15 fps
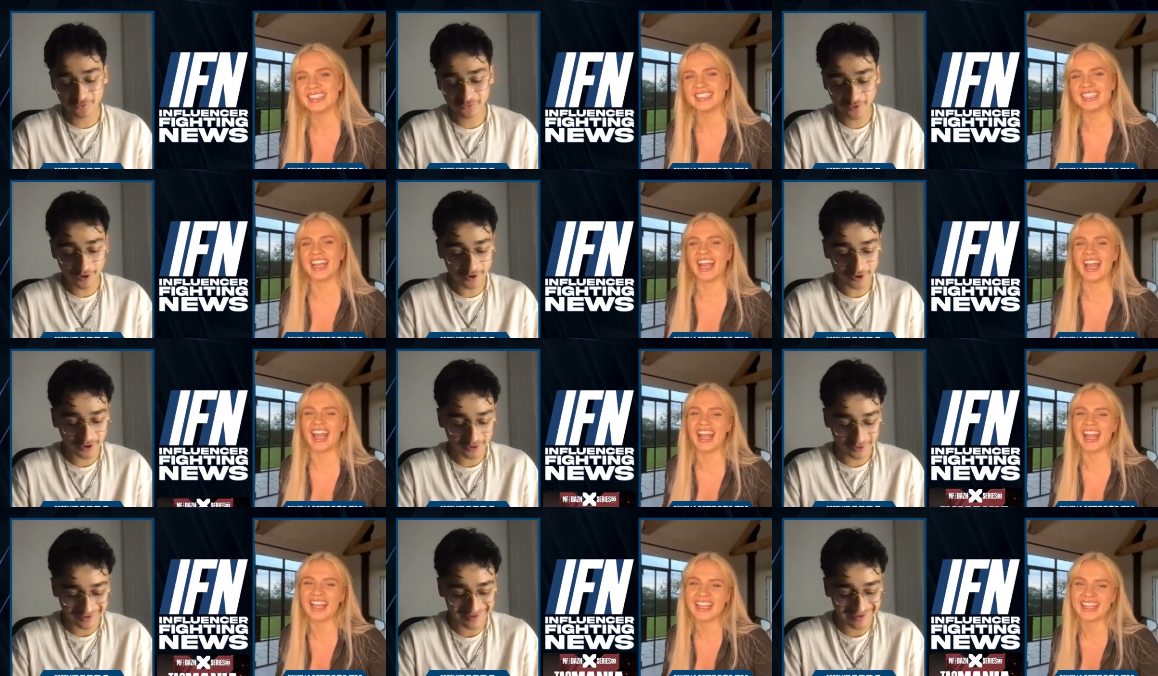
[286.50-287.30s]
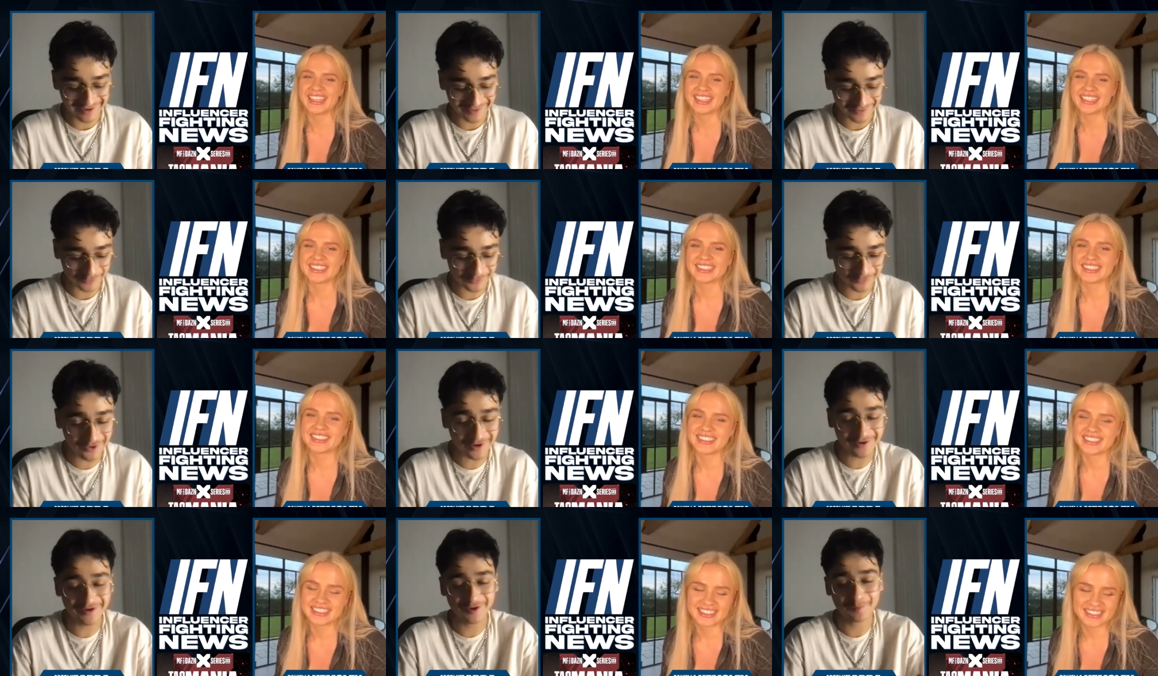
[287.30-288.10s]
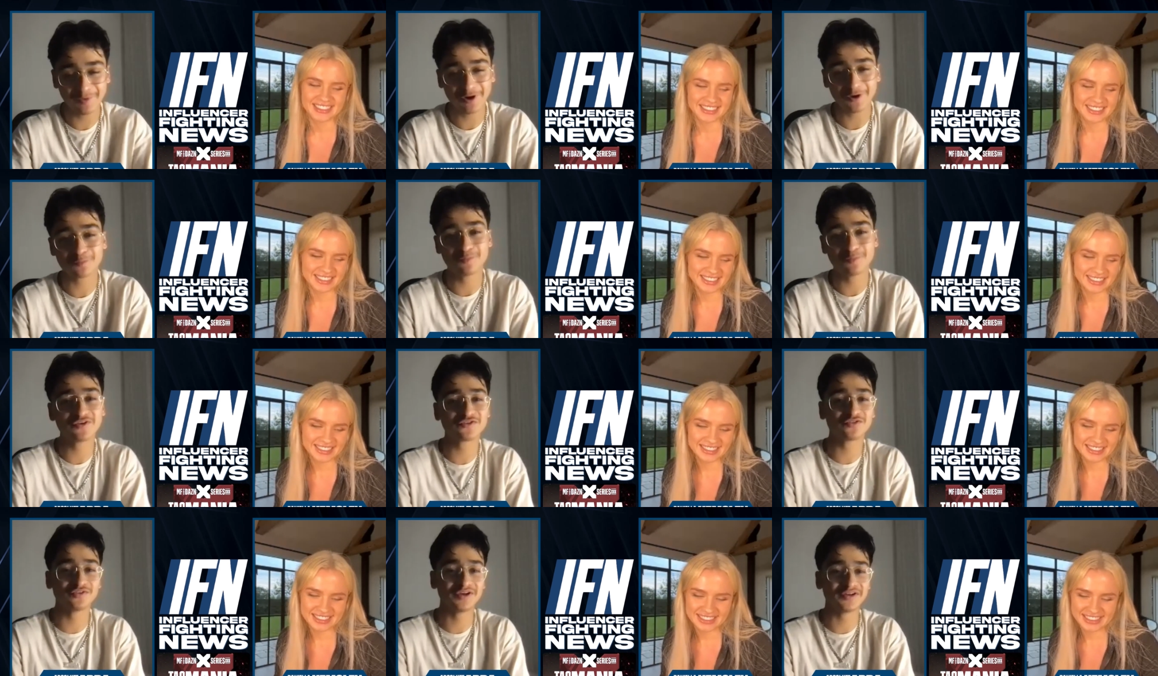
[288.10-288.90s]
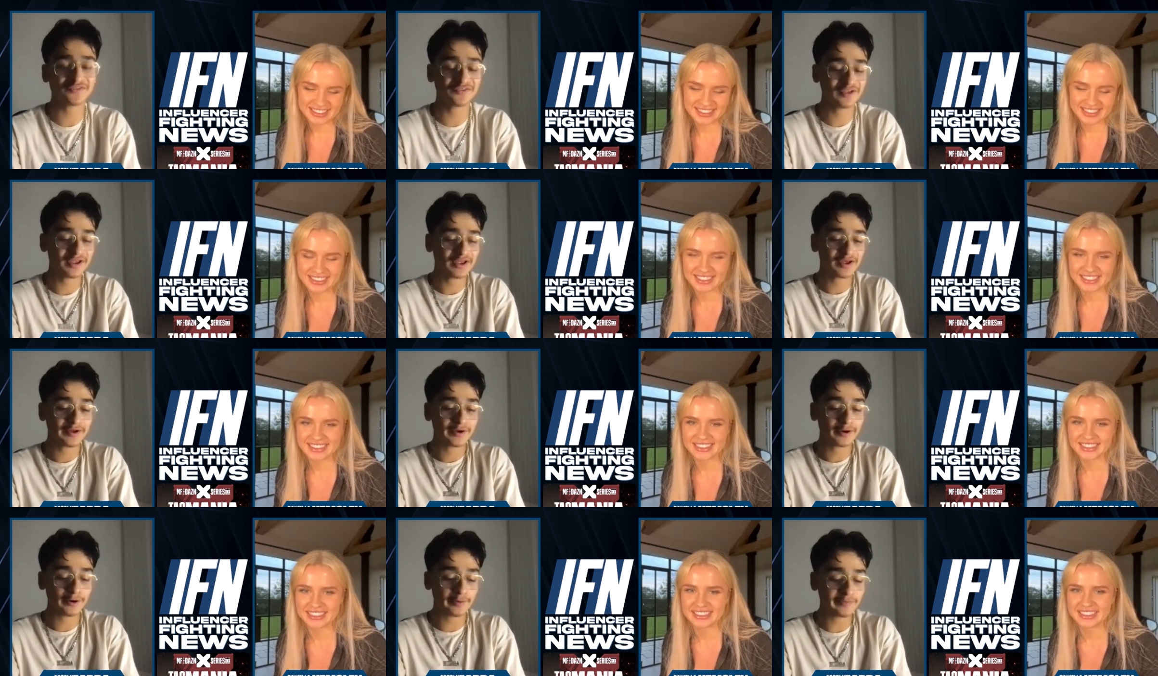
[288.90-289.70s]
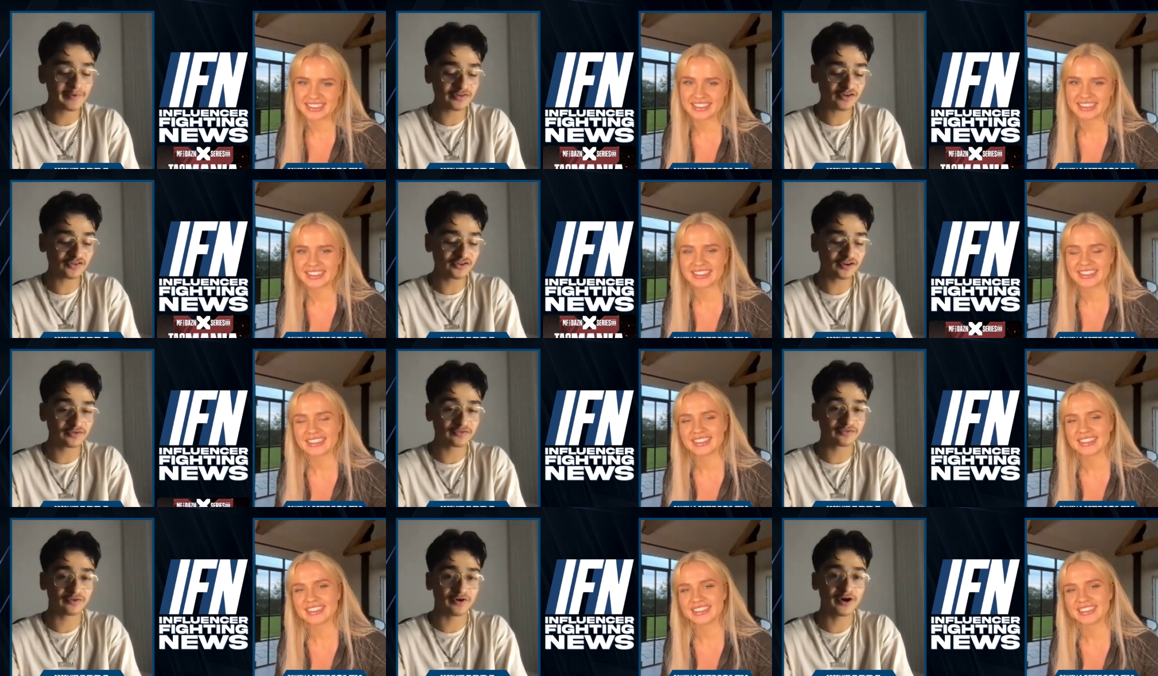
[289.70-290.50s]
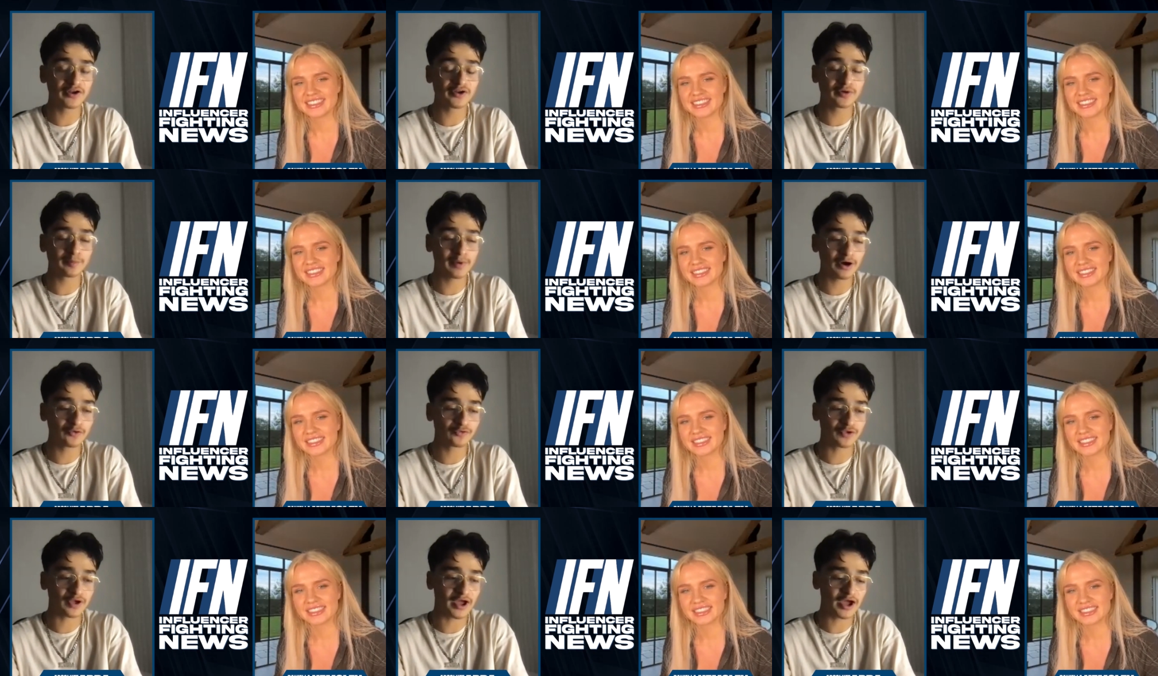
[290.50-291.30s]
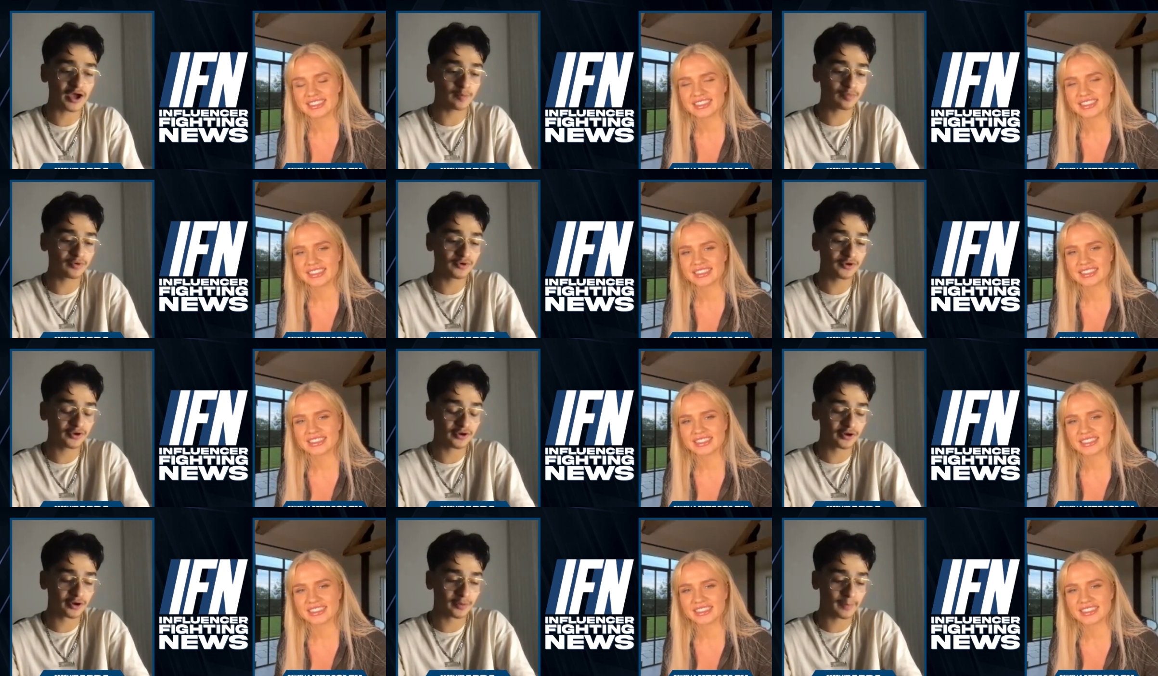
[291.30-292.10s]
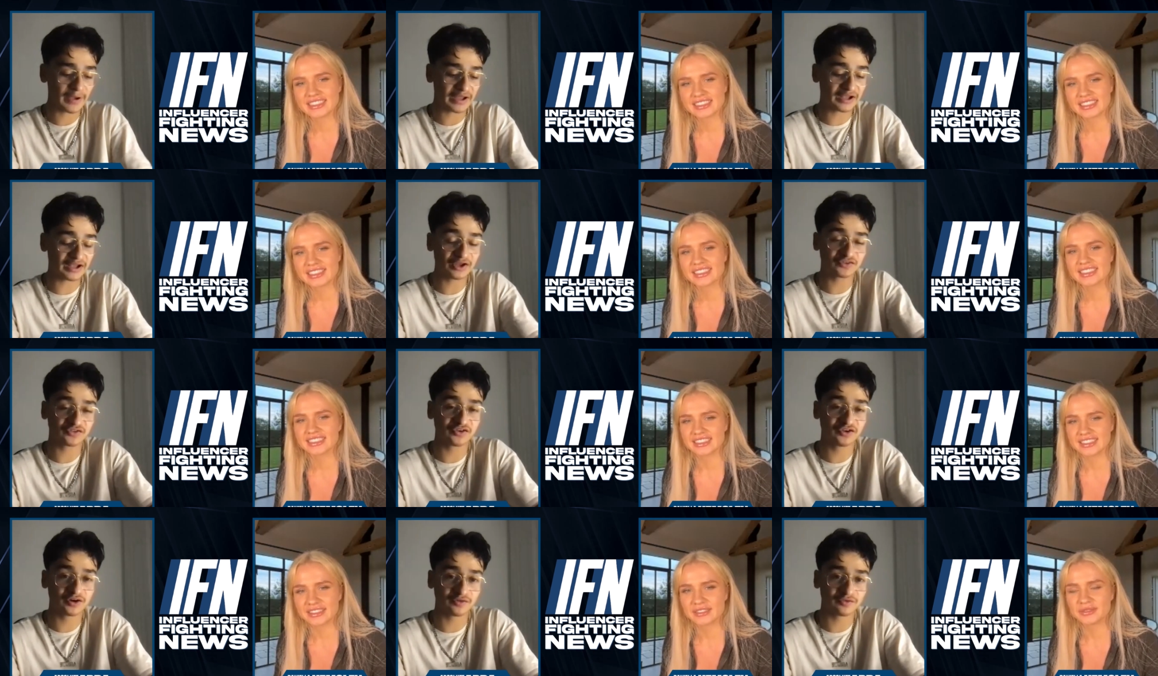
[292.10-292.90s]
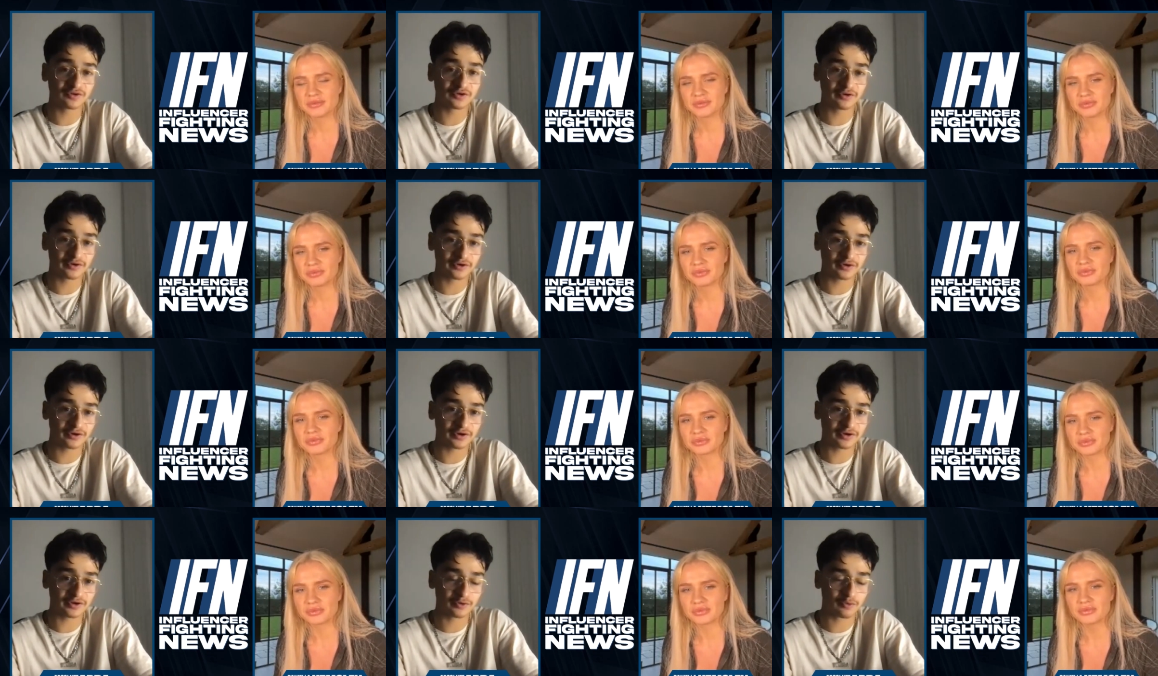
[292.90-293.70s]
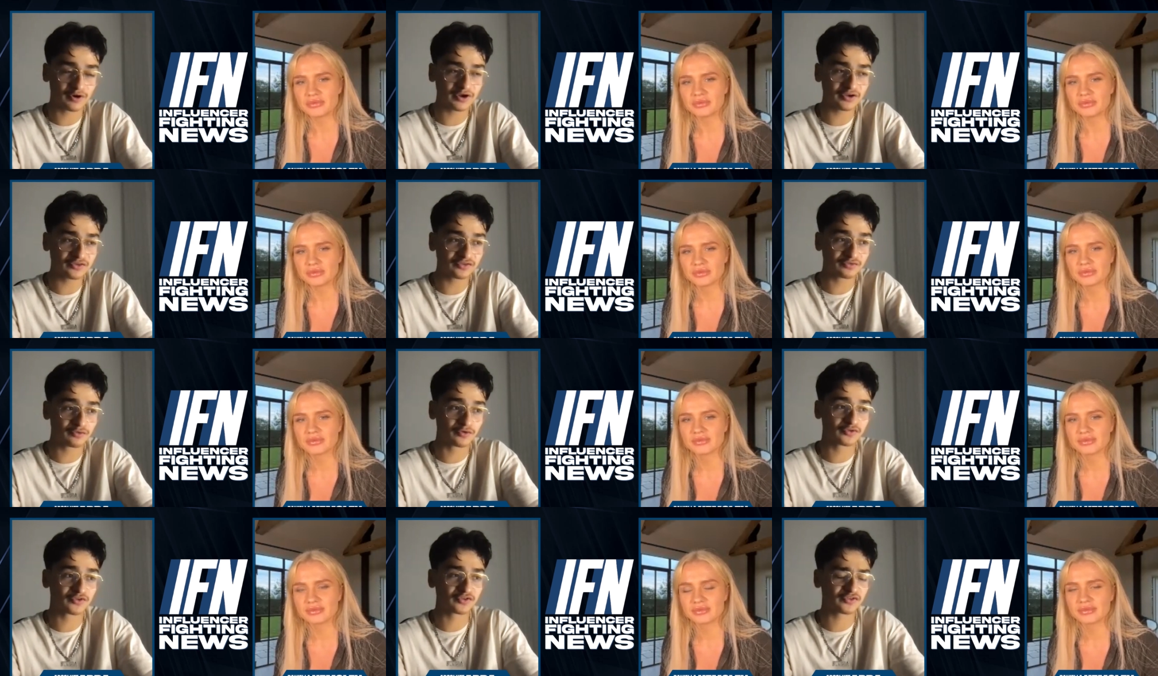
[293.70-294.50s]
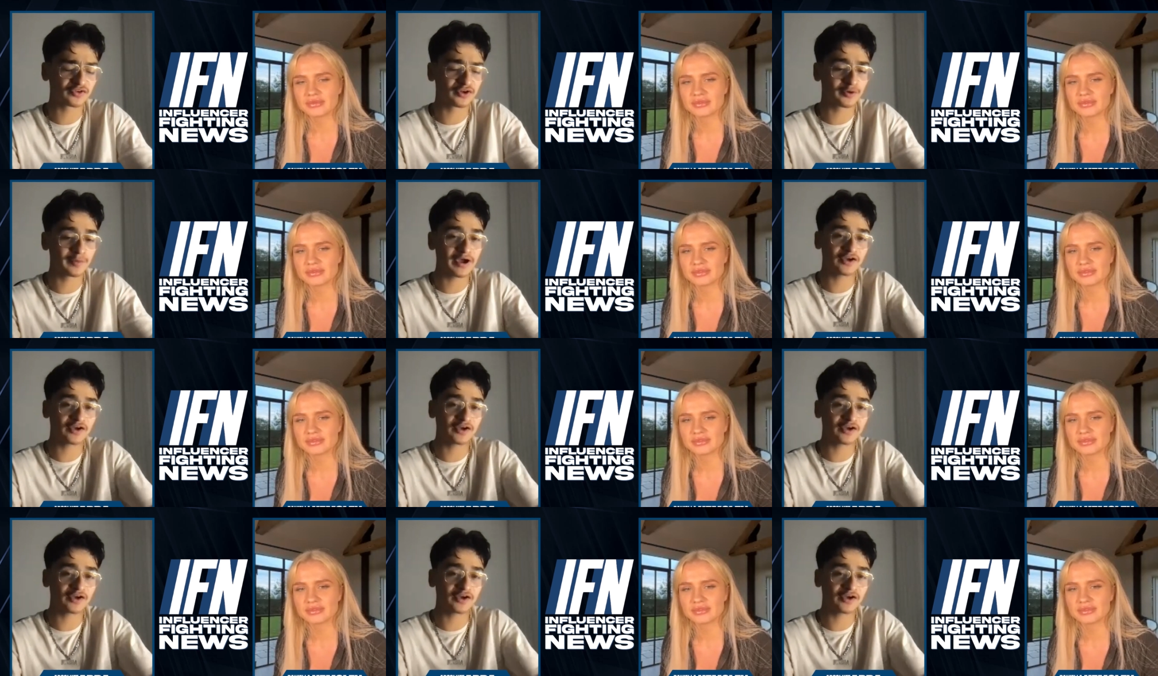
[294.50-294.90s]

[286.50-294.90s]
Speaker 1: yeah, yeah. So talking about misfits, um, there's actually a fight about to happen. Um, Alexia uh, Grace versus um,